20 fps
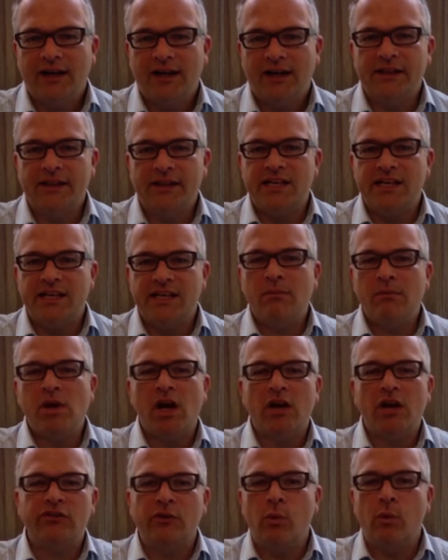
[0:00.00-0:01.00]
and the team
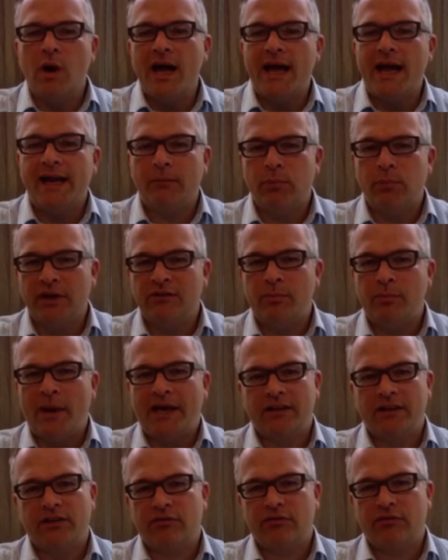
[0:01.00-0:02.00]
goes away and brings
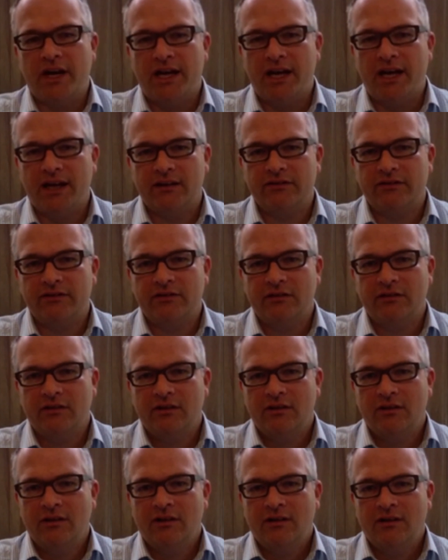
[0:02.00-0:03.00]
back 3X,
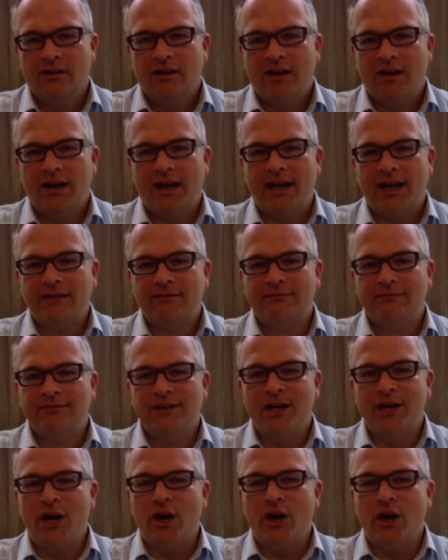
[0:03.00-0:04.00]
and
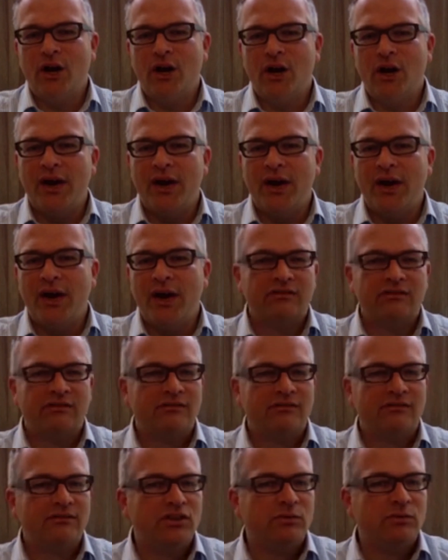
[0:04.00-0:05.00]

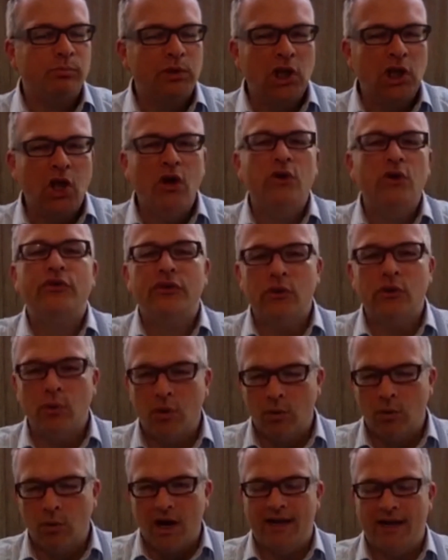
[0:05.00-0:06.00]
just blows you
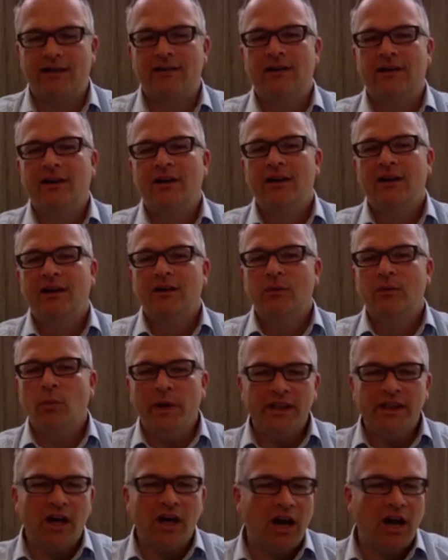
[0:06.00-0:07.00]
away
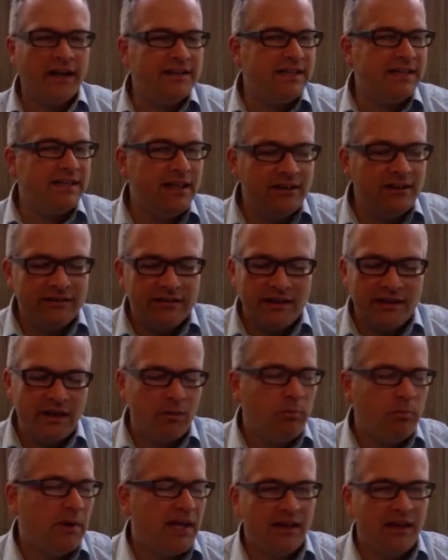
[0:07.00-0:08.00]
with ideas that
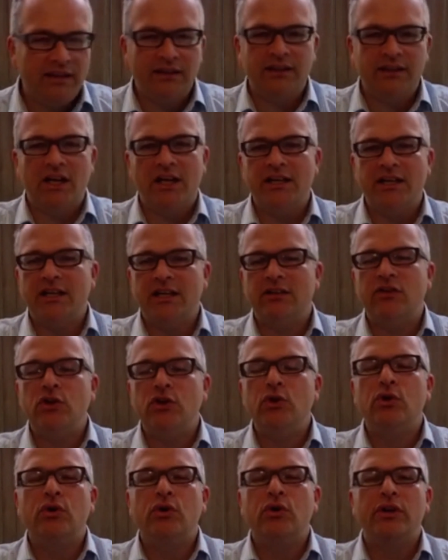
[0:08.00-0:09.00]
are better than the ideas
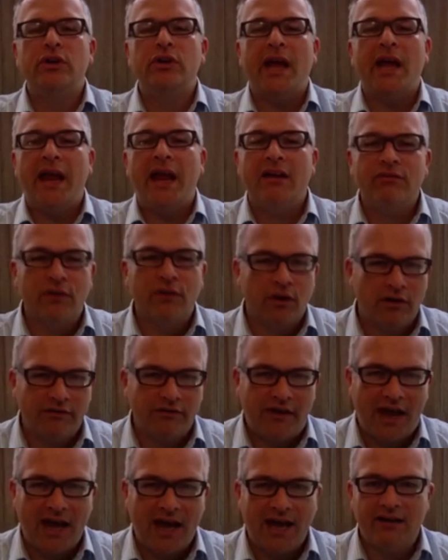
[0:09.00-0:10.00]
you could ever
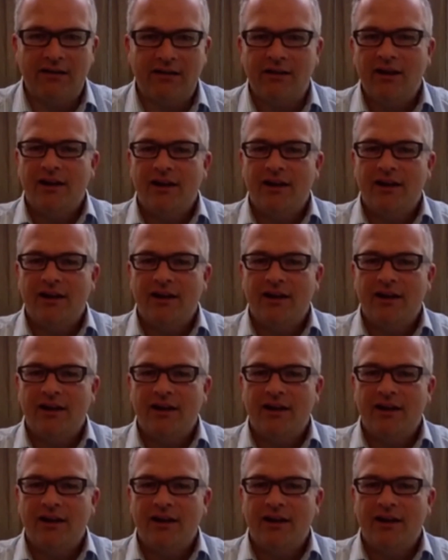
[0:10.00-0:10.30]
have had.